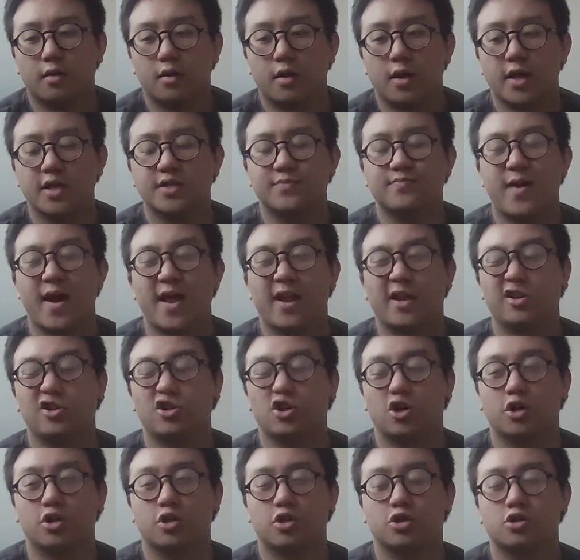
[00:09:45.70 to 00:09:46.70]
his
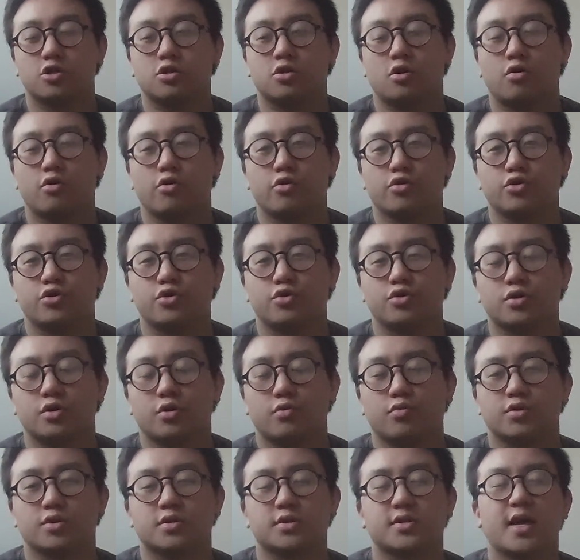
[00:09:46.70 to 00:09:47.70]
manager, the tutorial shooter,
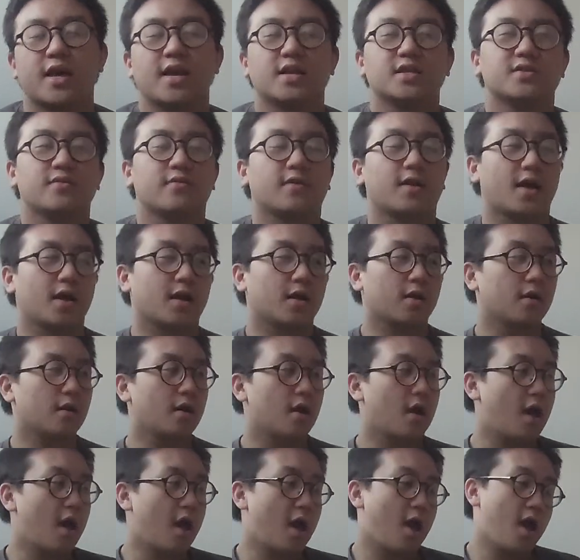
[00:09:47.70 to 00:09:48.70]
was saying something like,
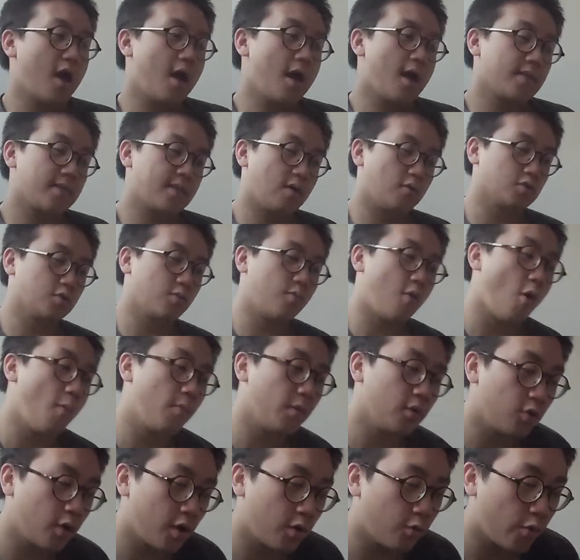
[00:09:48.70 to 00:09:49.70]
there was a
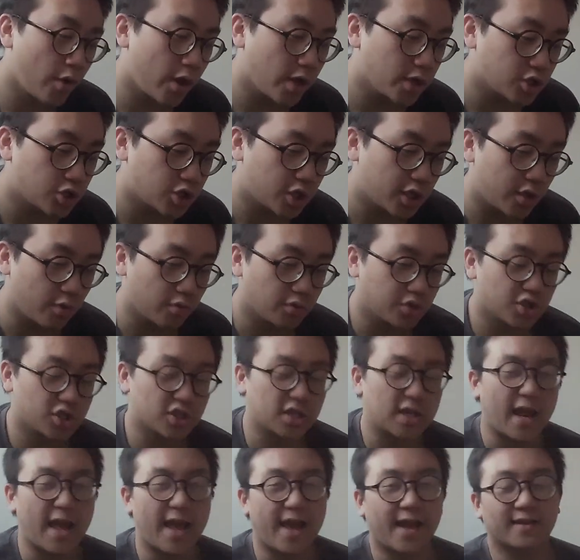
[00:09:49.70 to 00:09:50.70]
moment in which he was
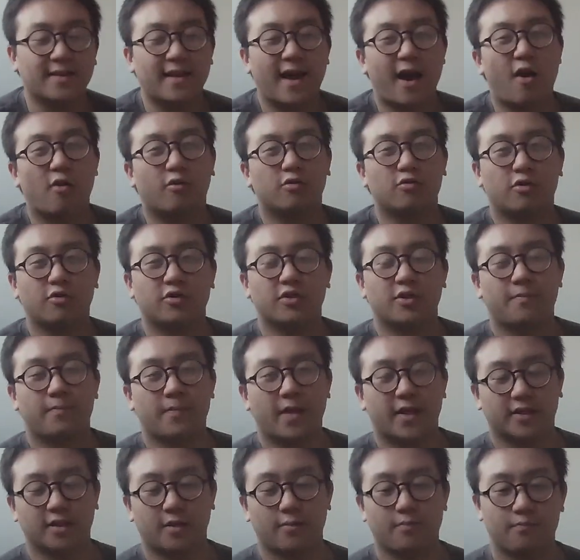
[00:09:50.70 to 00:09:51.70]
just laying down on the
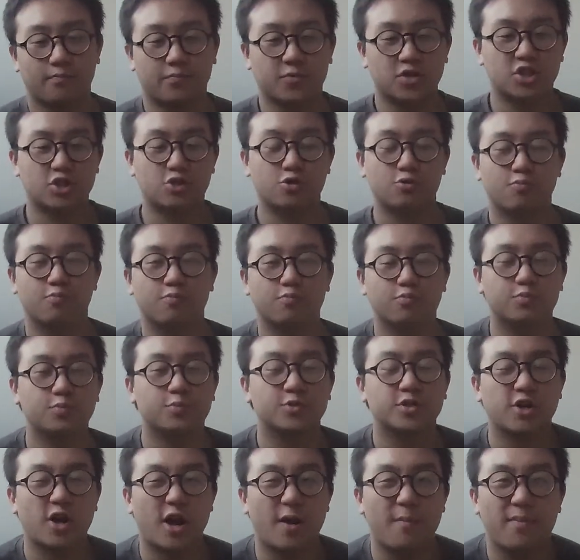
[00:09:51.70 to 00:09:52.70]

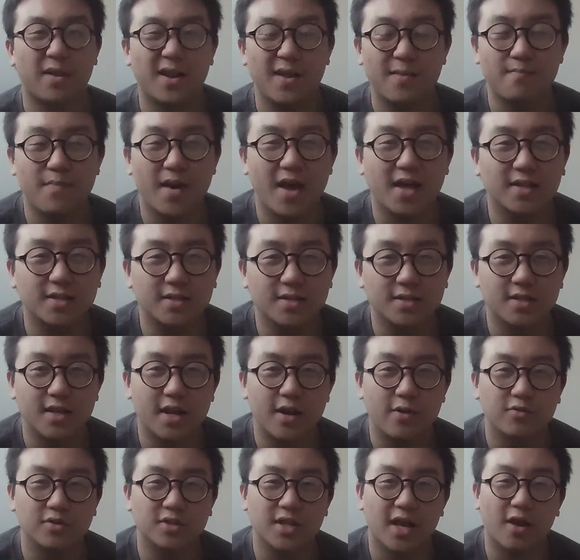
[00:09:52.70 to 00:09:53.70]
trampoline beds, and
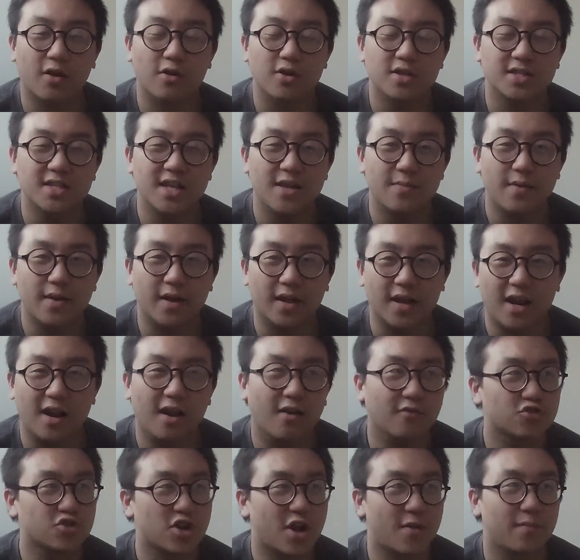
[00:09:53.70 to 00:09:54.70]
he was like sleeping, and he
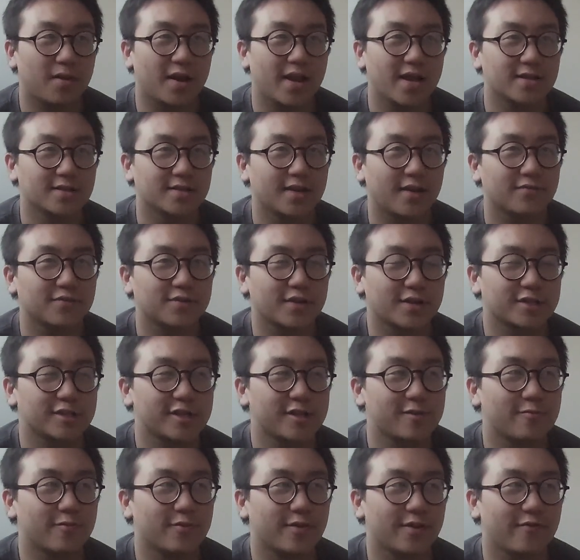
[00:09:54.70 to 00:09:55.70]
loved trampolines. I've
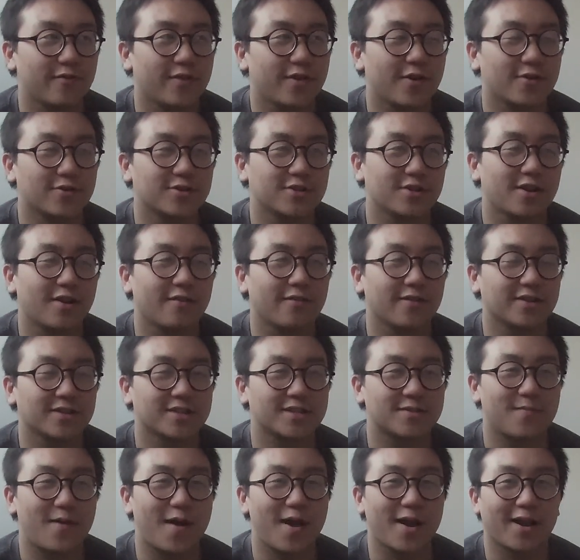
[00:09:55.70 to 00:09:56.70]
seen him in the video loving,
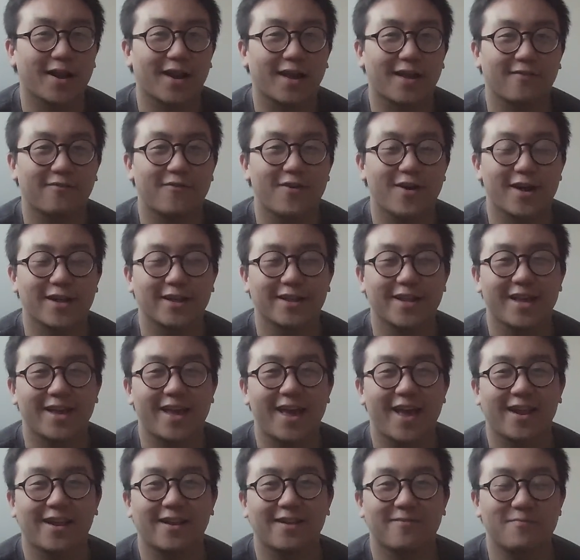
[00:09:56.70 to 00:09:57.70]
smiling like a fucking
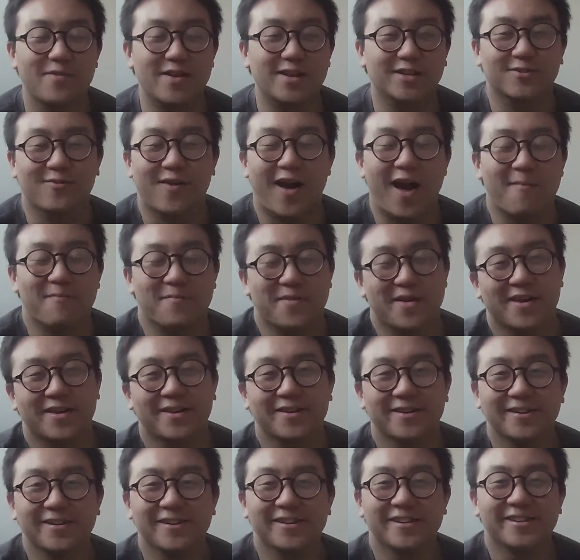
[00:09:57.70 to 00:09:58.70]
dickhead, being so happy
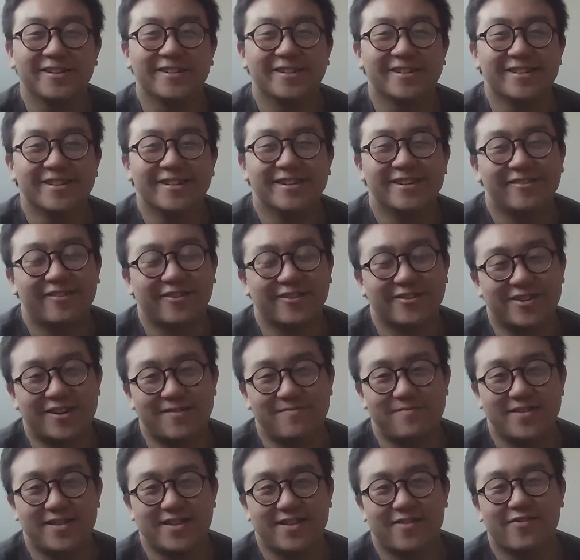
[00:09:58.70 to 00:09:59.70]
on
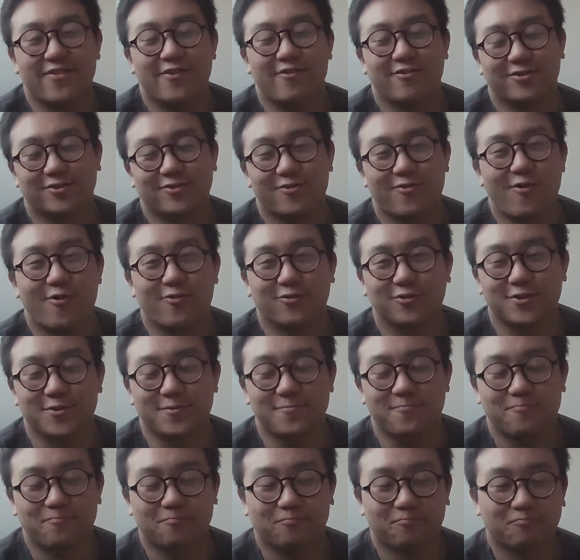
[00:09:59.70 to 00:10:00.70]
trampolines. I felt it was so
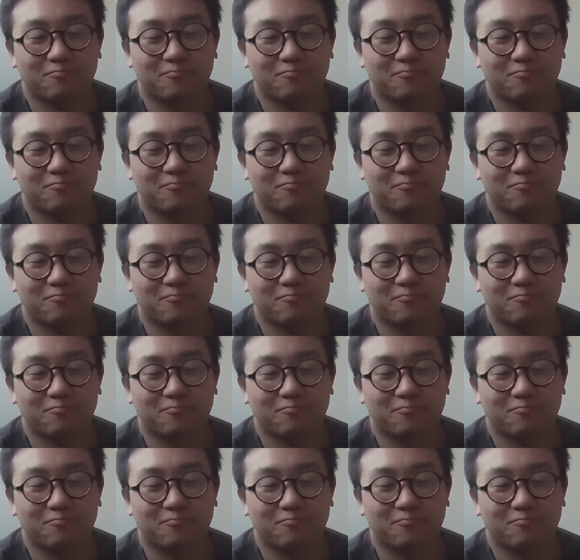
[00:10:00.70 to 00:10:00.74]
wholesome.